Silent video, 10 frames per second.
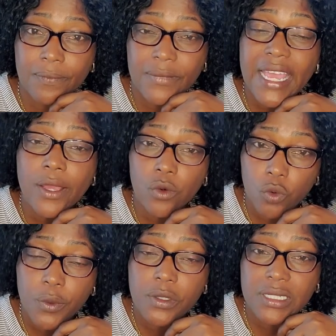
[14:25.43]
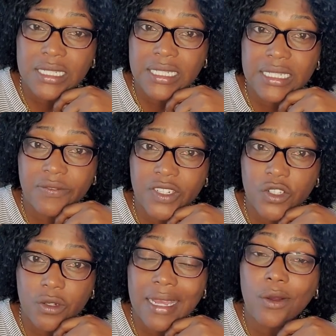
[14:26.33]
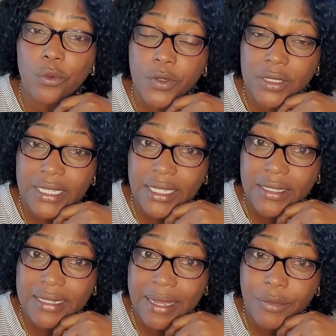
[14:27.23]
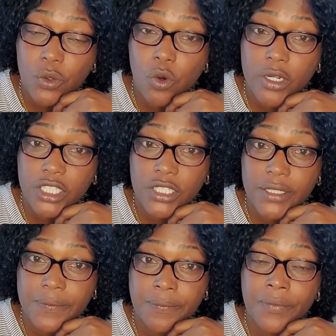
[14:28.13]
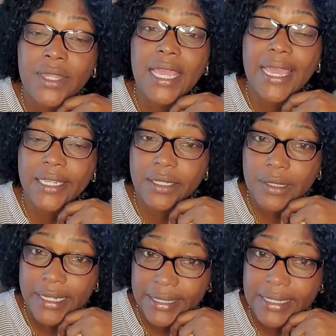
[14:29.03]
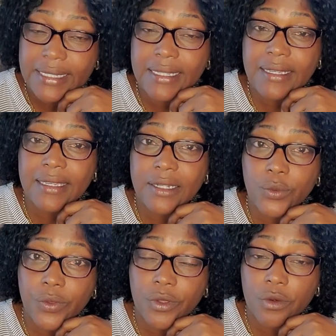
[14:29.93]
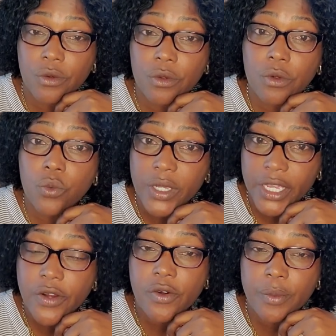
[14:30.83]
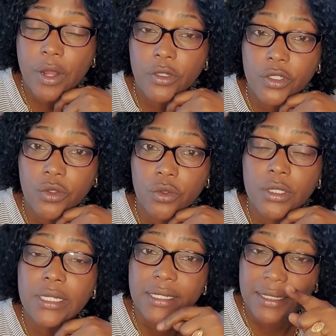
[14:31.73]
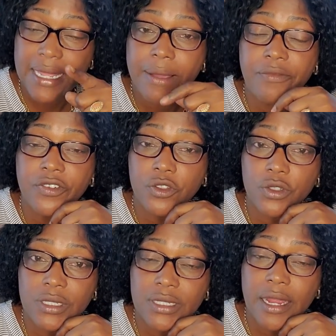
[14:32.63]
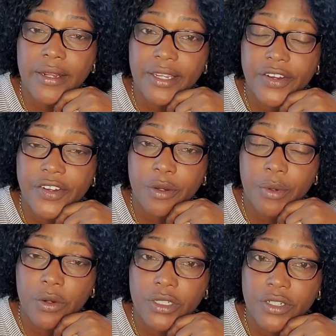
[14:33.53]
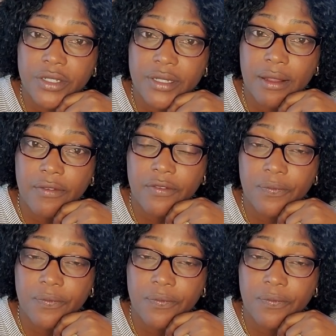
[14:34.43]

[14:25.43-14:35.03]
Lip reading: I hope you see this video. I hope you take your time to watch it and let it sink in with you. We care about you. It's time for you to start caring about yourself.